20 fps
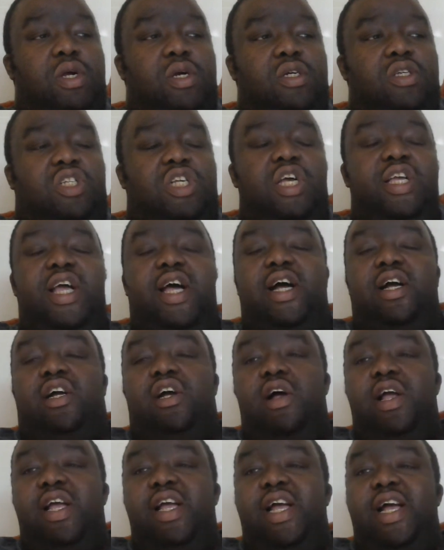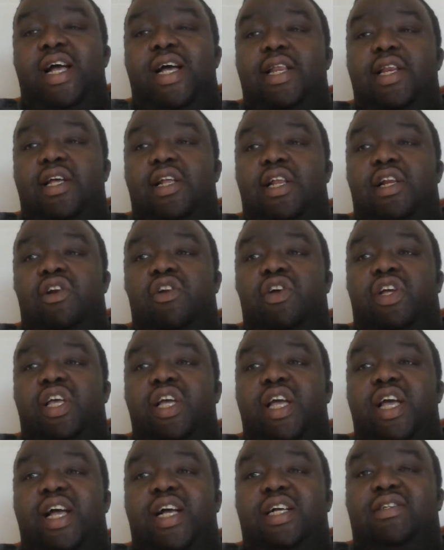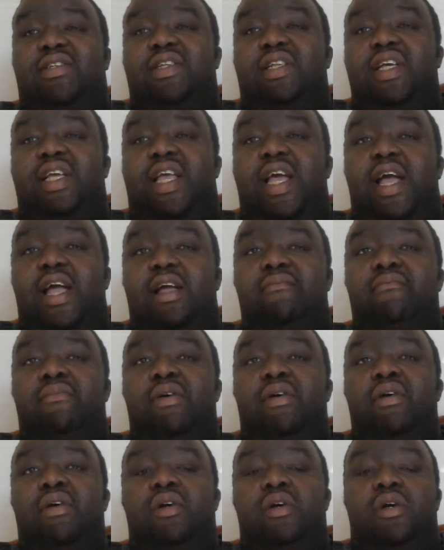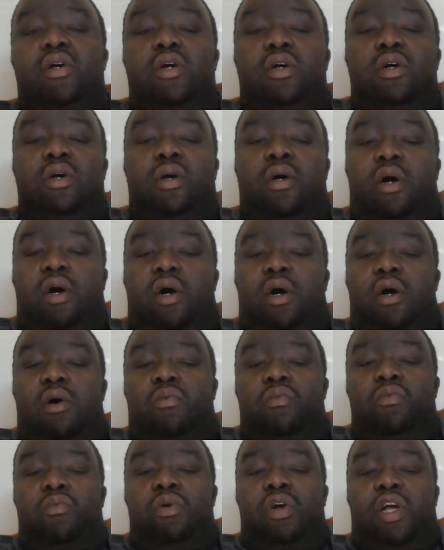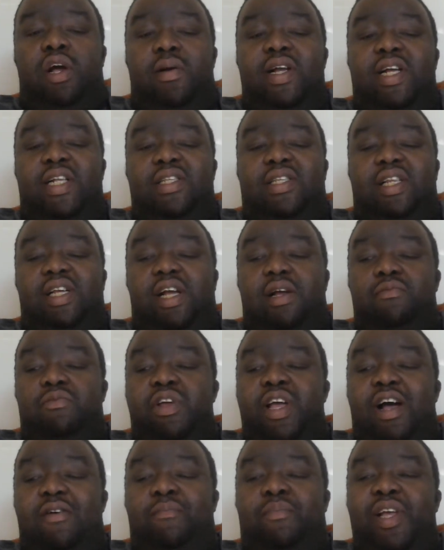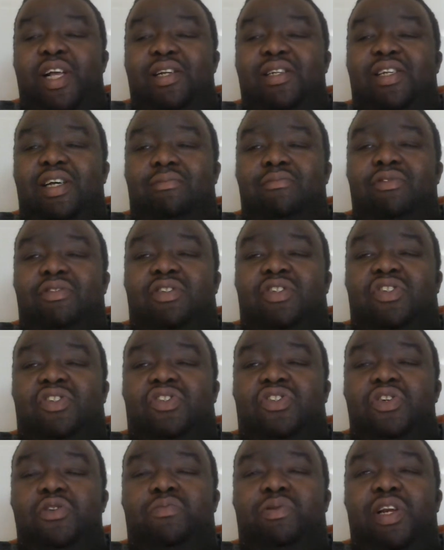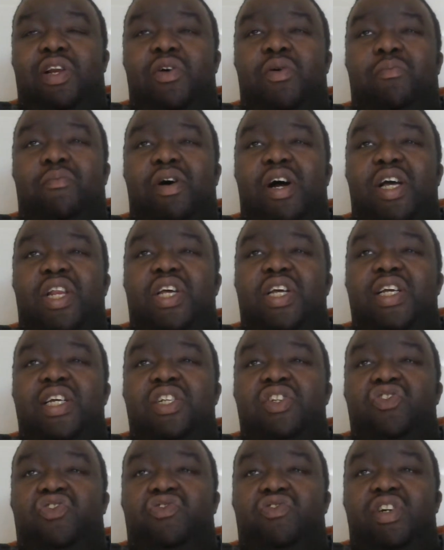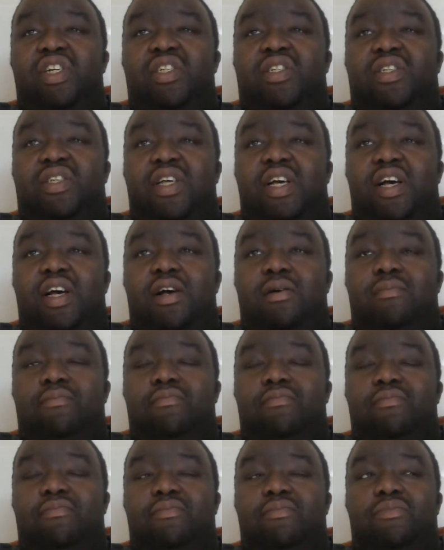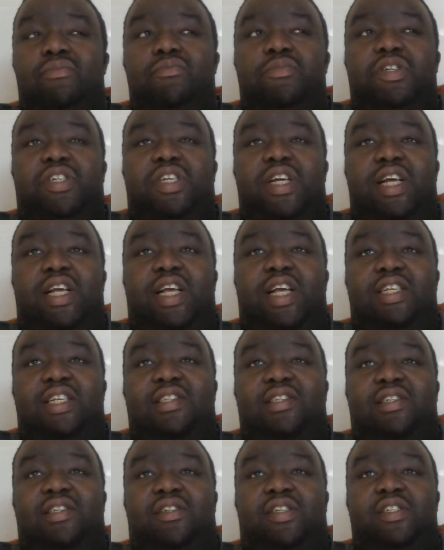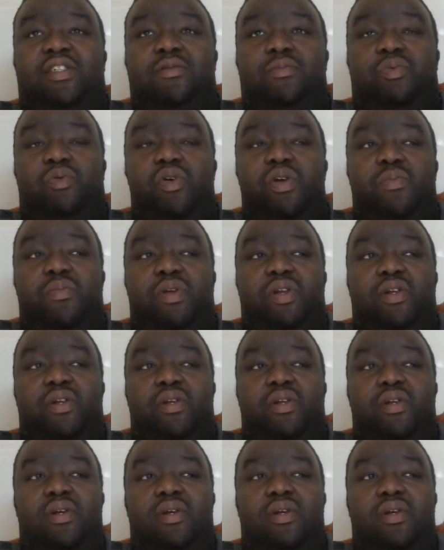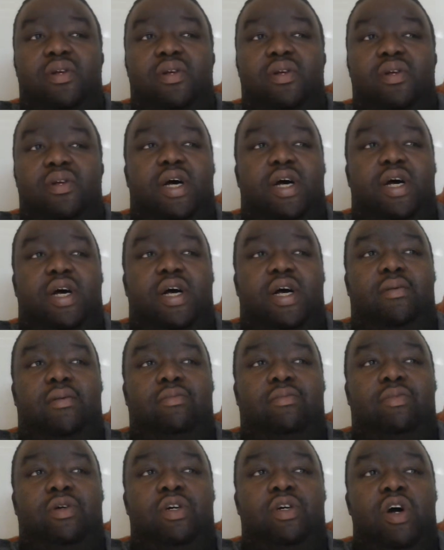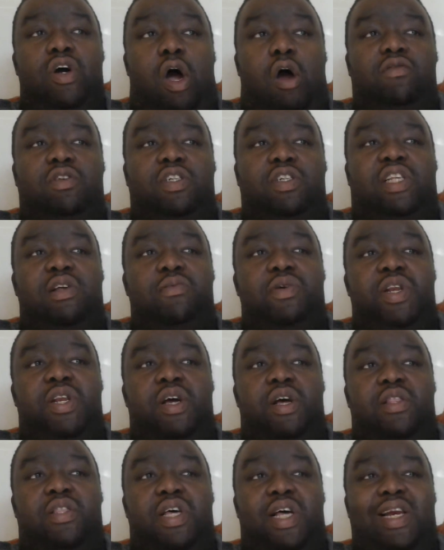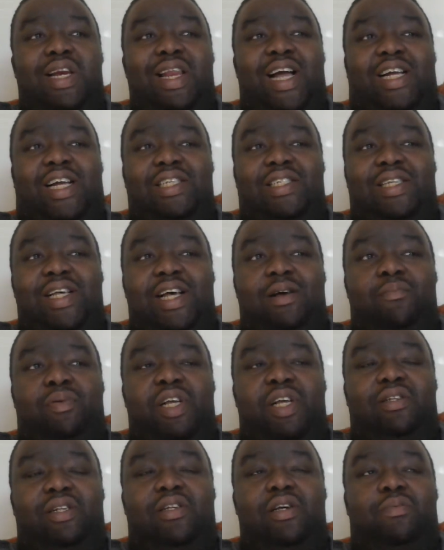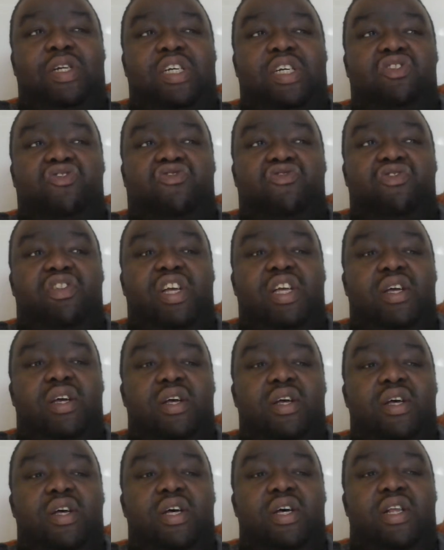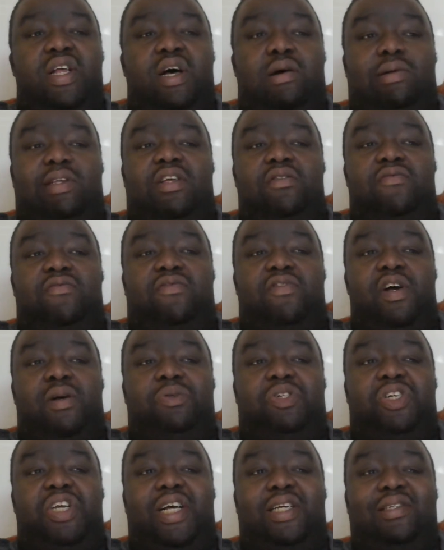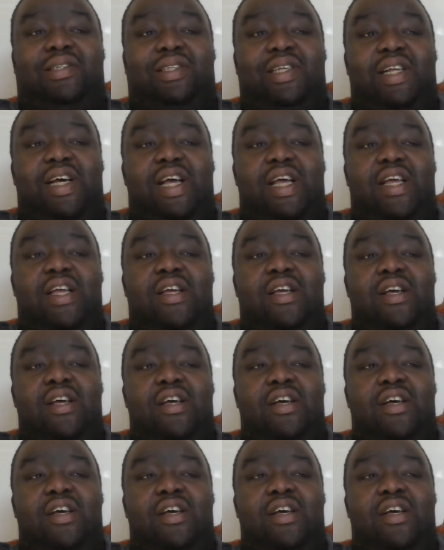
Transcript: So yeah, going ahead and looking ahead to the game. Going into the game, we have picked up stupid little minor injuries, which I guess is a disappointment. Obviously, we know that Lacazette picked up an injury. That was confirmed yesterday.